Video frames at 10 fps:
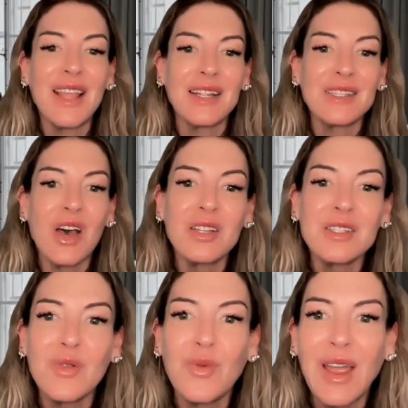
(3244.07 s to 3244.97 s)
And that's
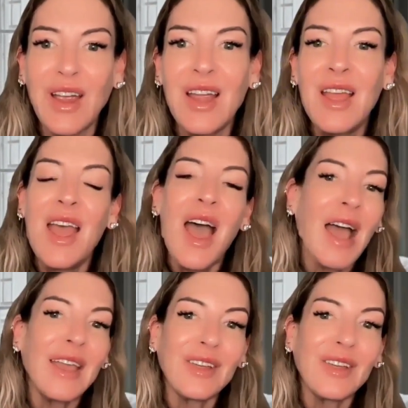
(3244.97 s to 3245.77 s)
also where I